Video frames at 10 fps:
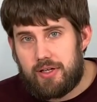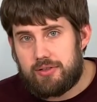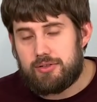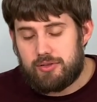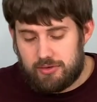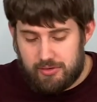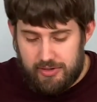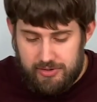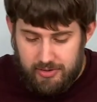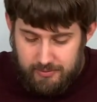out, let's go a little
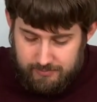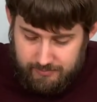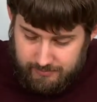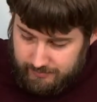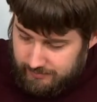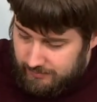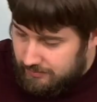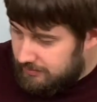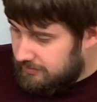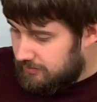crazier.
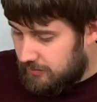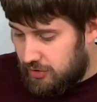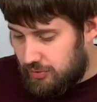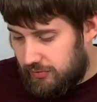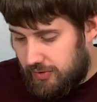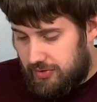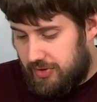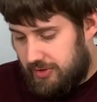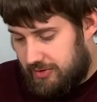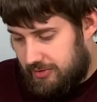Let's reverse
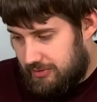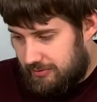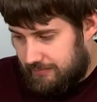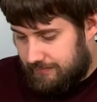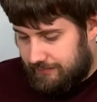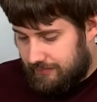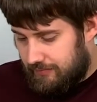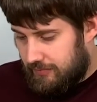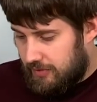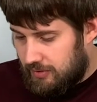this.
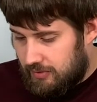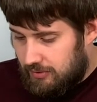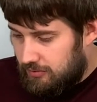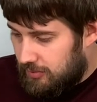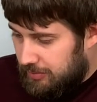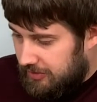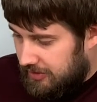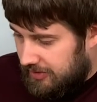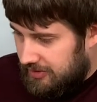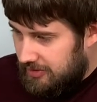We'll put
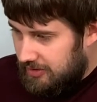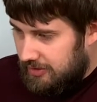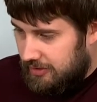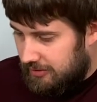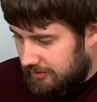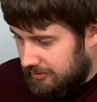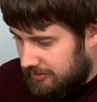this in here.